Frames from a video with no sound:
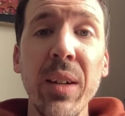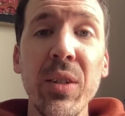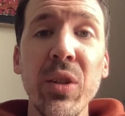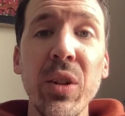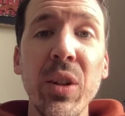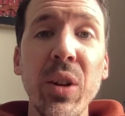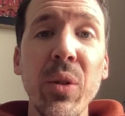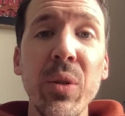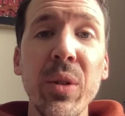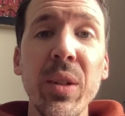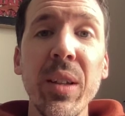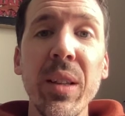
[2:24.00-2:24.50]

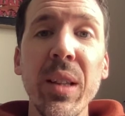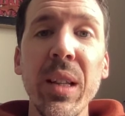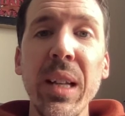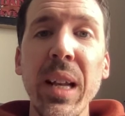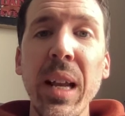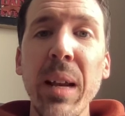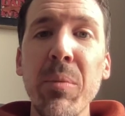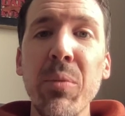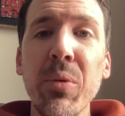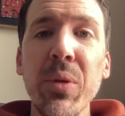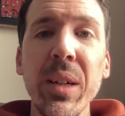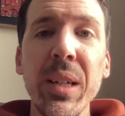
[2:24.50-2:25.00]
go to the
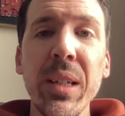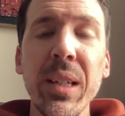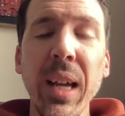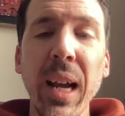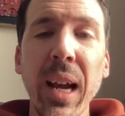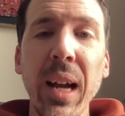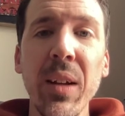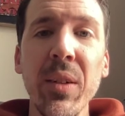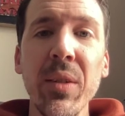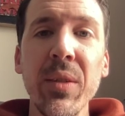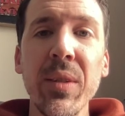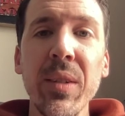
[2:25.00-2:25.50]
neighboring
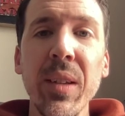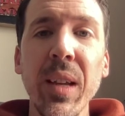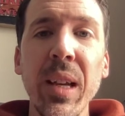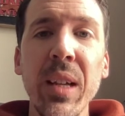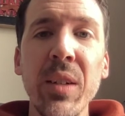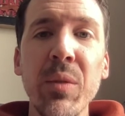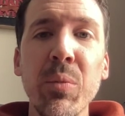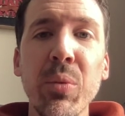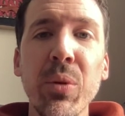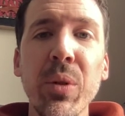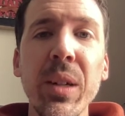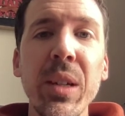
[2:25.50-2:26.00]
towns
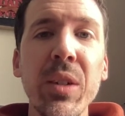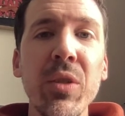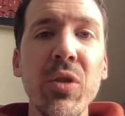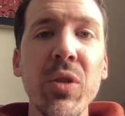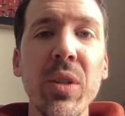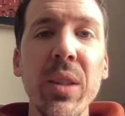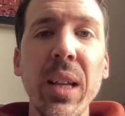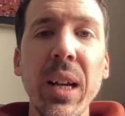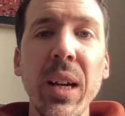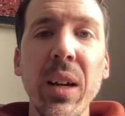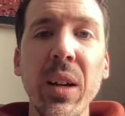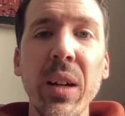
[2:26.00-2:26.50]
and
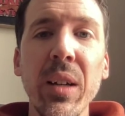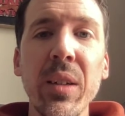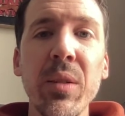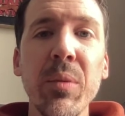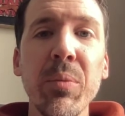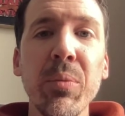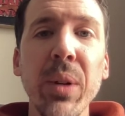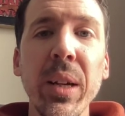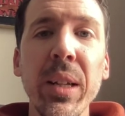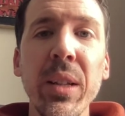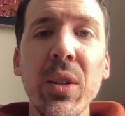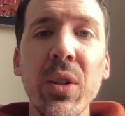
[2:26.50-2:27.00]
preach there and
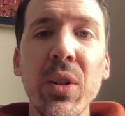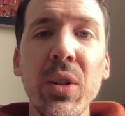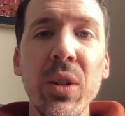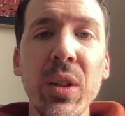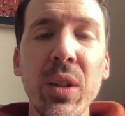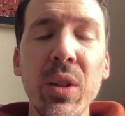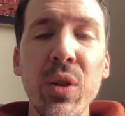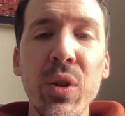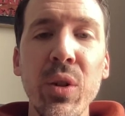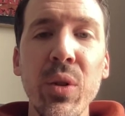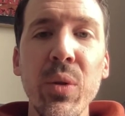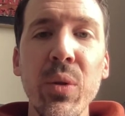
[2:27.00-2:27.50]
spread the
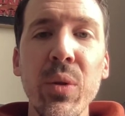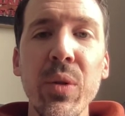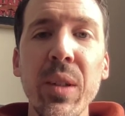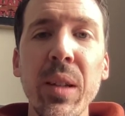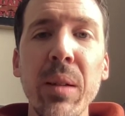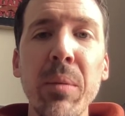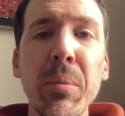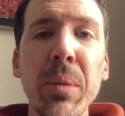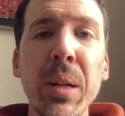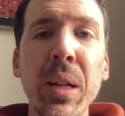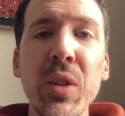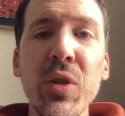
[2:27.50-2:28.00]
good news
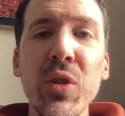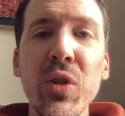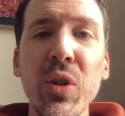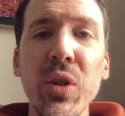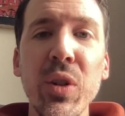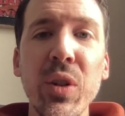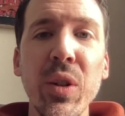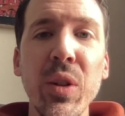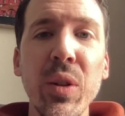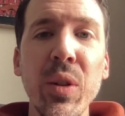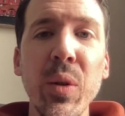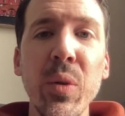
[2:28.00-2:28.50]
and minister
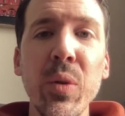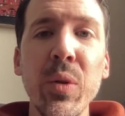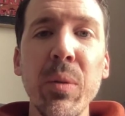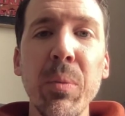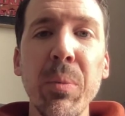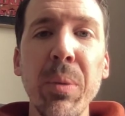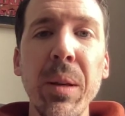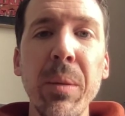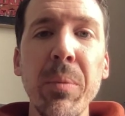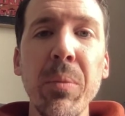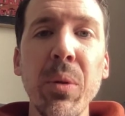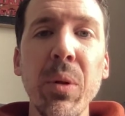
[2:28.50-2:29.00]
to those
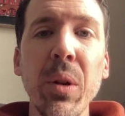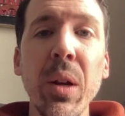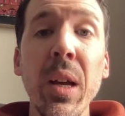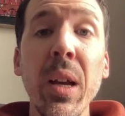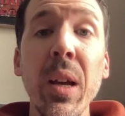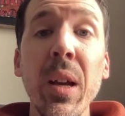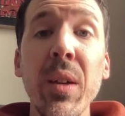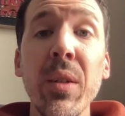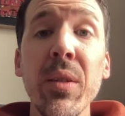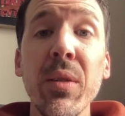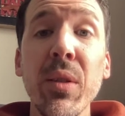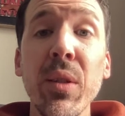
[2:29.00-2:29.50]
people
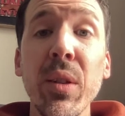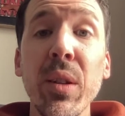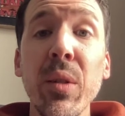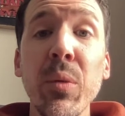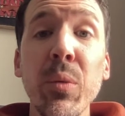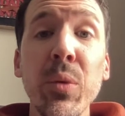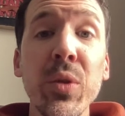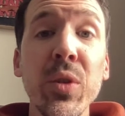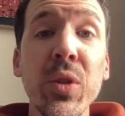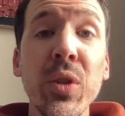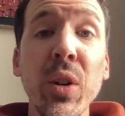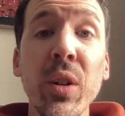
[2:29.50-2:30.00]
so that it
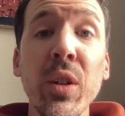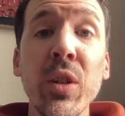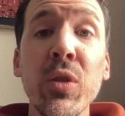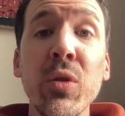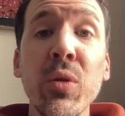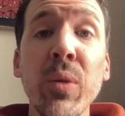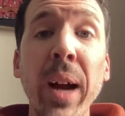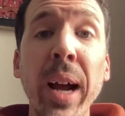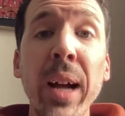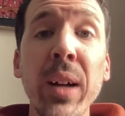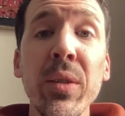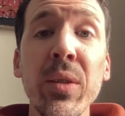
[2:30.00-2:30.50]
will start a
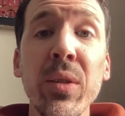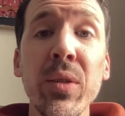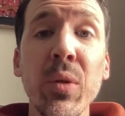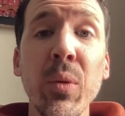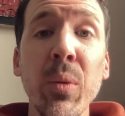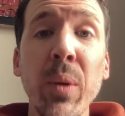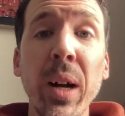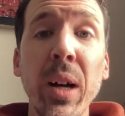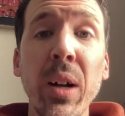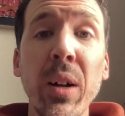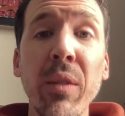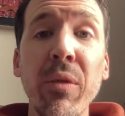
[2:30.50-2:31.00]

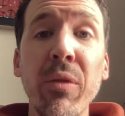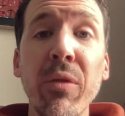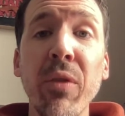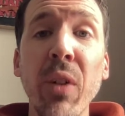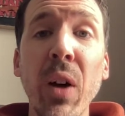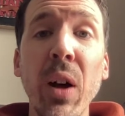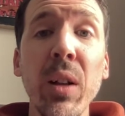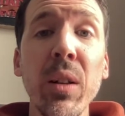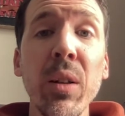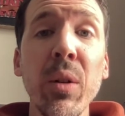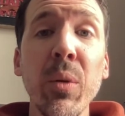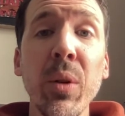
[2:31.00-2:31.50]
groundswell of
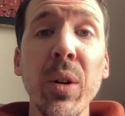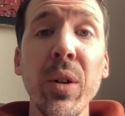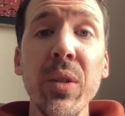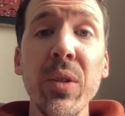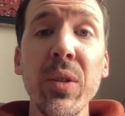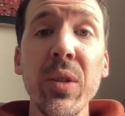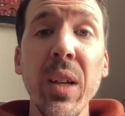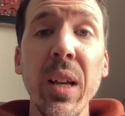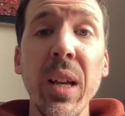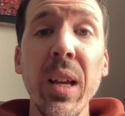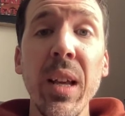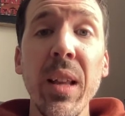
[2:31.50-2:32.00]

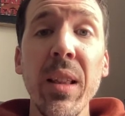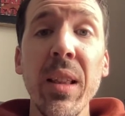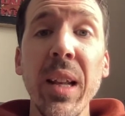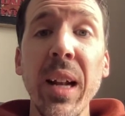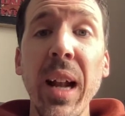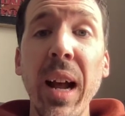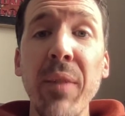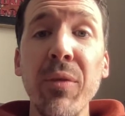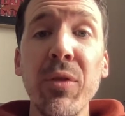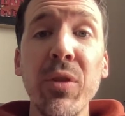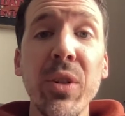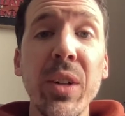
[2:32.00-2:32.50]
followers, that
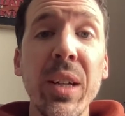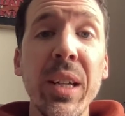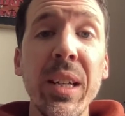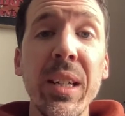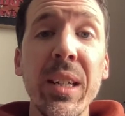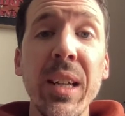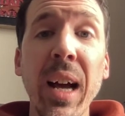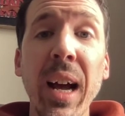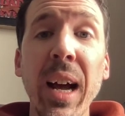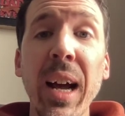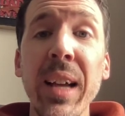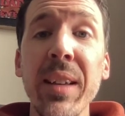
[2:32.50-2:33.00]
after he
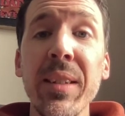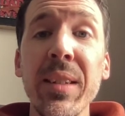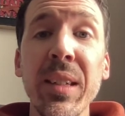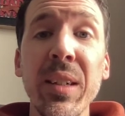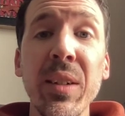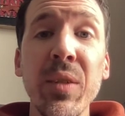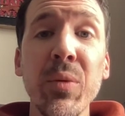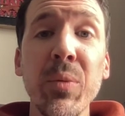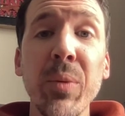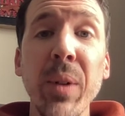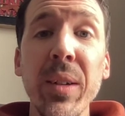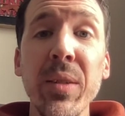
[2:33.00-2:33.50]
dies
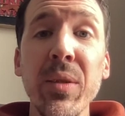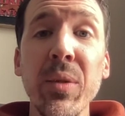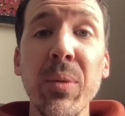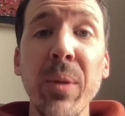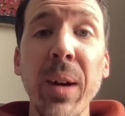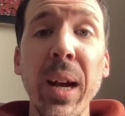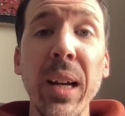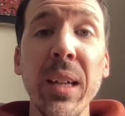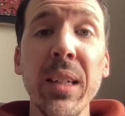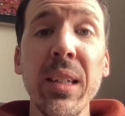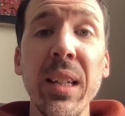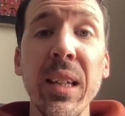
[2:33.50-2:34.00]
and is
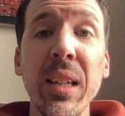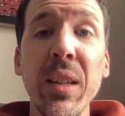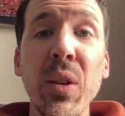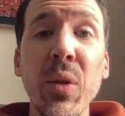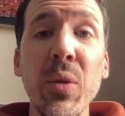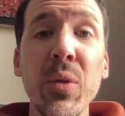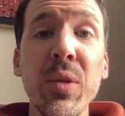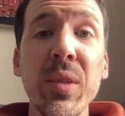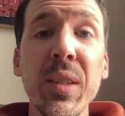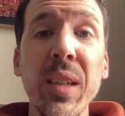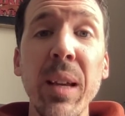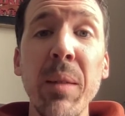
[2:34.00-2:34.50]
resurrected,
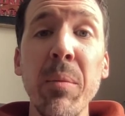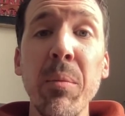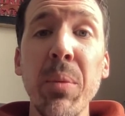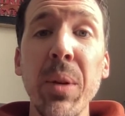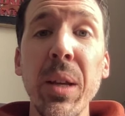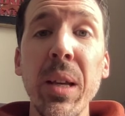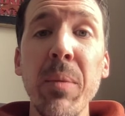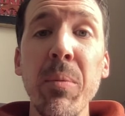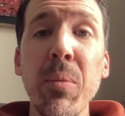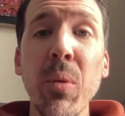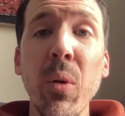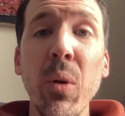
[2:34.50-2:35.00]
those same
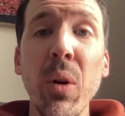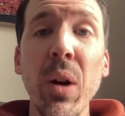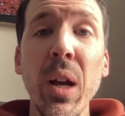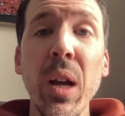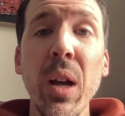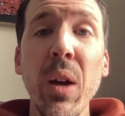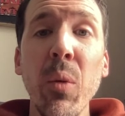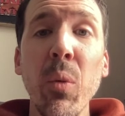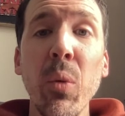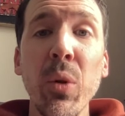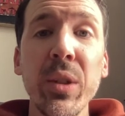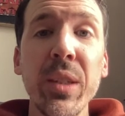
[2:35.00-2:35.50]
people
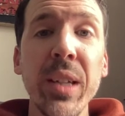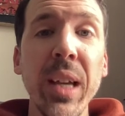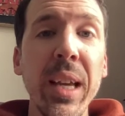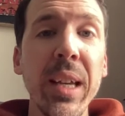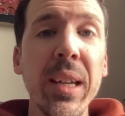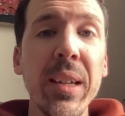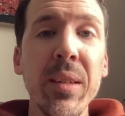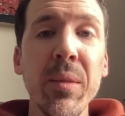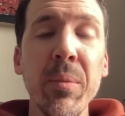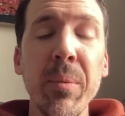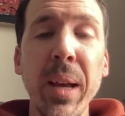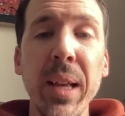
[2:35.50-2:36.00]
will
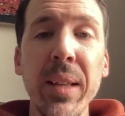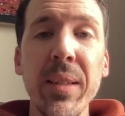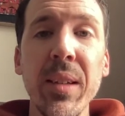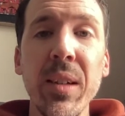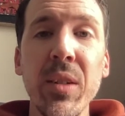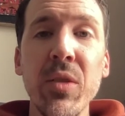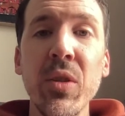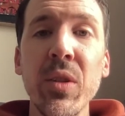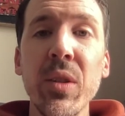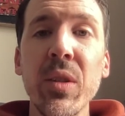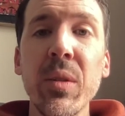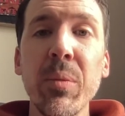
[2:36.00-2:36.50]
take his
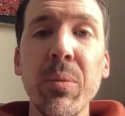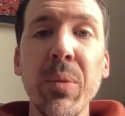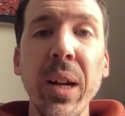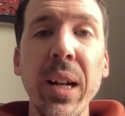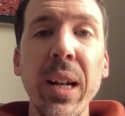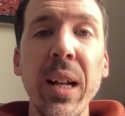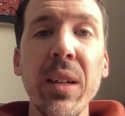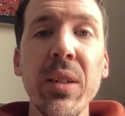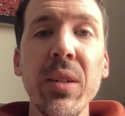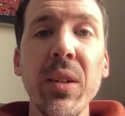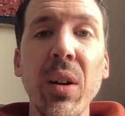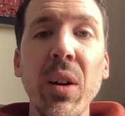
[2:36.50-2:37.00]
message and
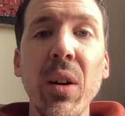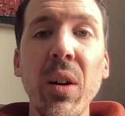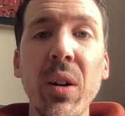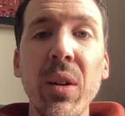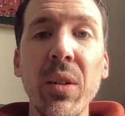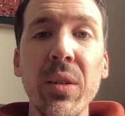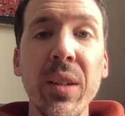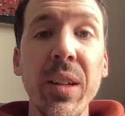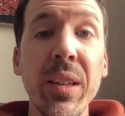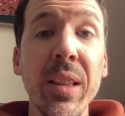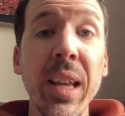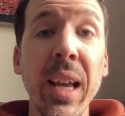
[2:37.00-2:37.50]
spread it
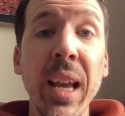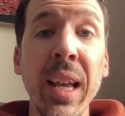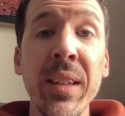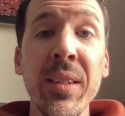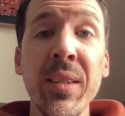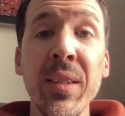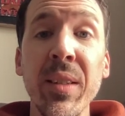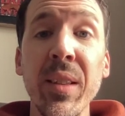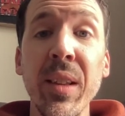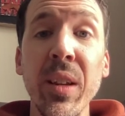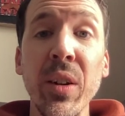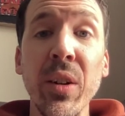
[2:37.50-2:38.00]
to the
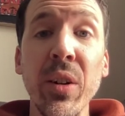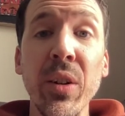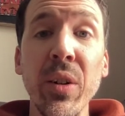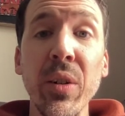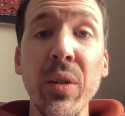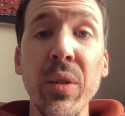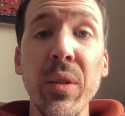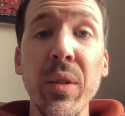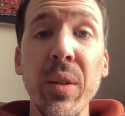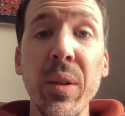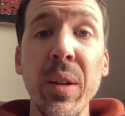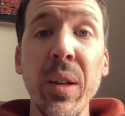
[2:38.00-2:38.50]
ends of the
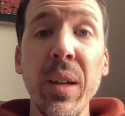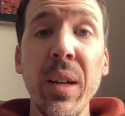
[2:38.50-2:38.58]
earth.